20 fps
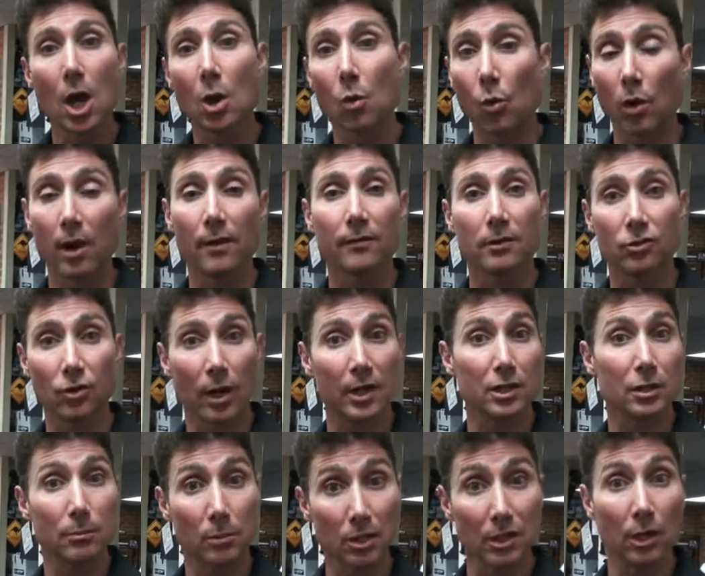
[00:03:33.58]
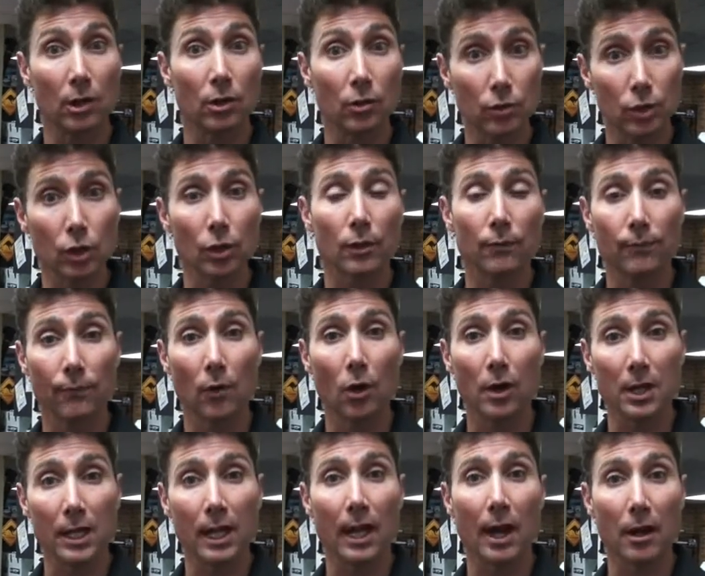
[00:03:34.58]
whatever traction material you can
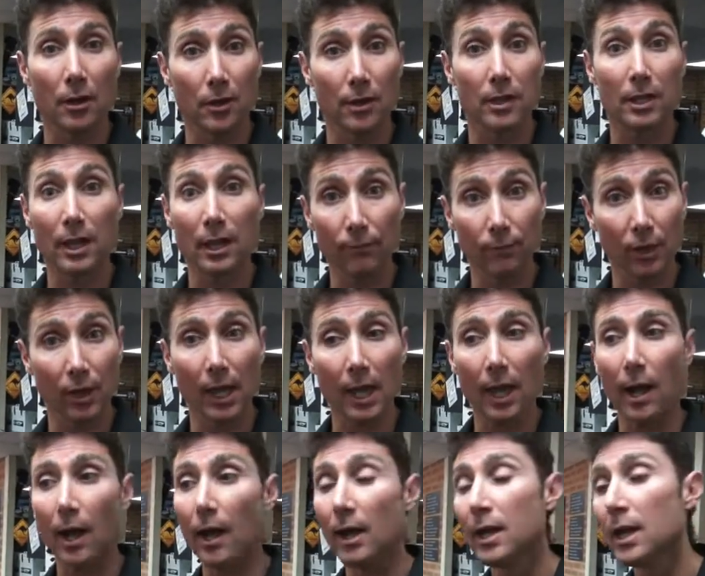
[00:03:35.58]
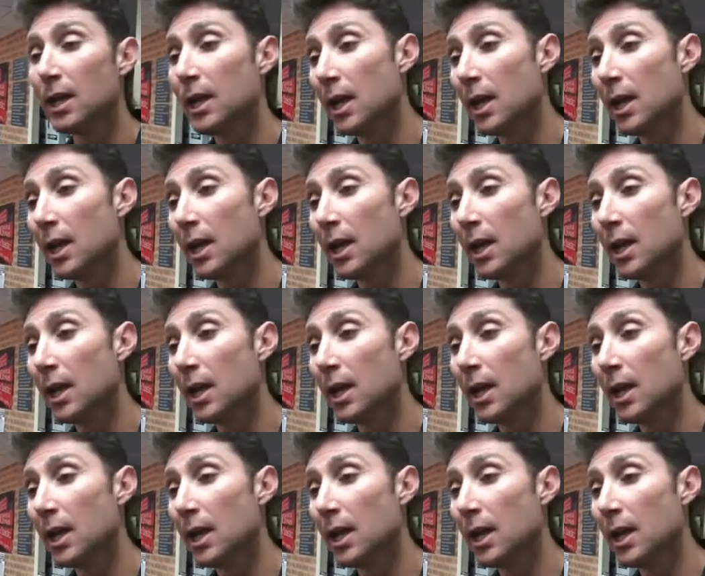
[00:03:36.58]
find to get underneath the car,